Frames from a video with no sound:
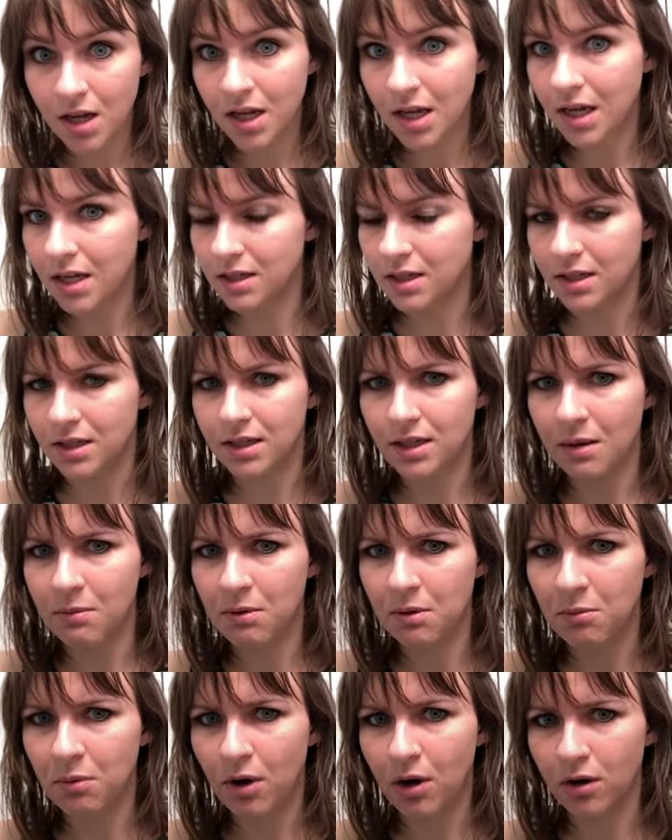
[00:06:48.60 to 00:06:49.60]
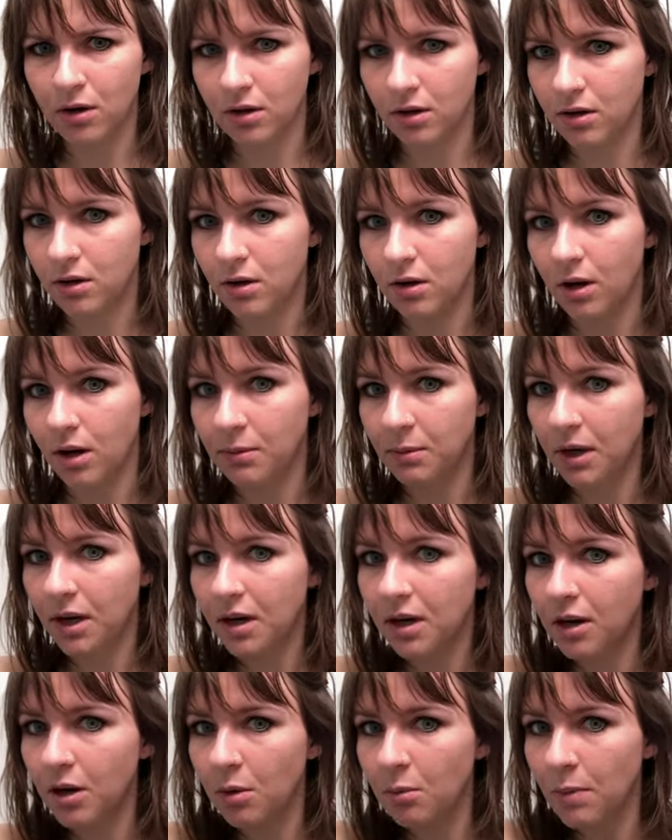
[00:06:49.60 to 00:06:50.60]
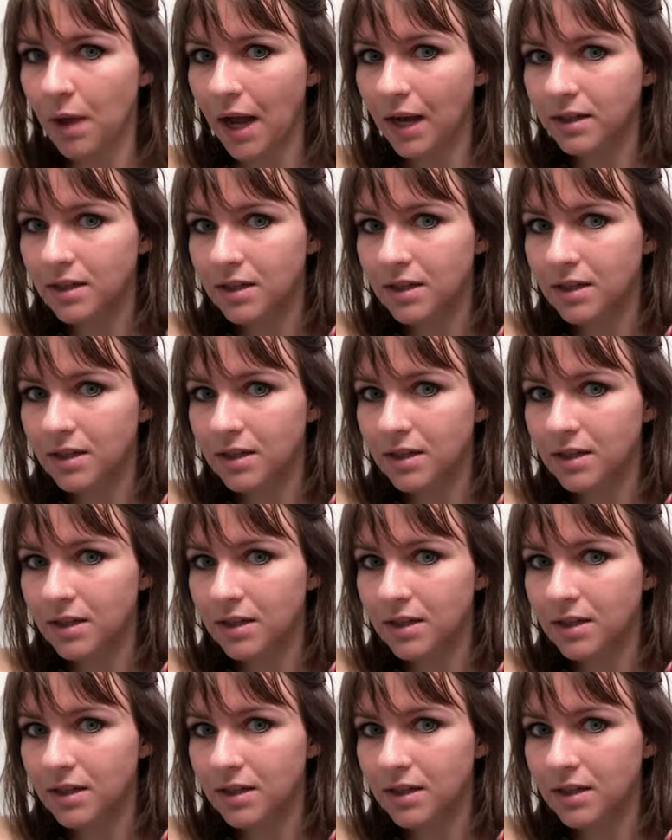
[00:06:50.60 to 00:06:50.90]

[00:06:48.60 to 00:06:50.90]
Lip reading: as a separate part of the curl. I'm not gonna go back